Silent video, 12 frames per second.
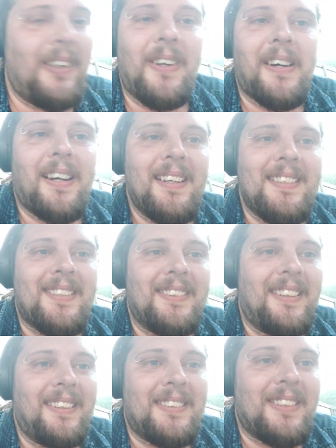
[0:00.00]
you guys
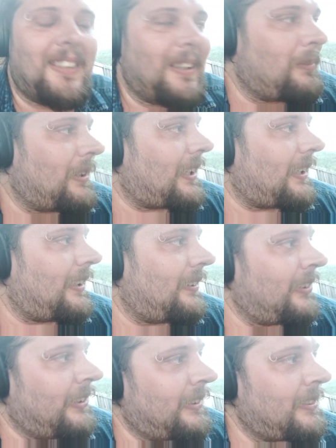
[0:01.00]
do your
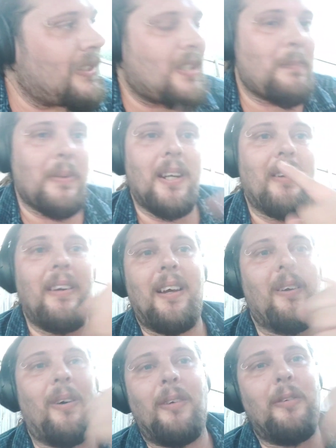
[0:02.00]
bloody spin
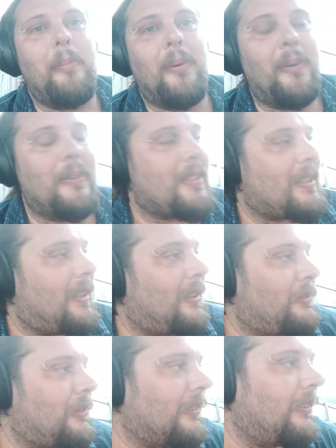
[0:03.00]
around hoverboard
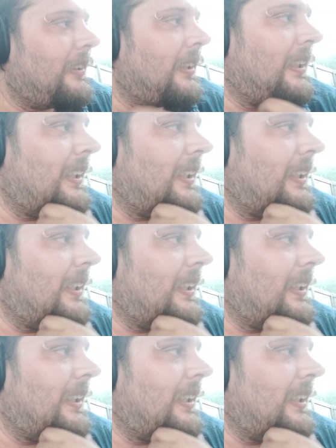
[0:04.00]
stuff, and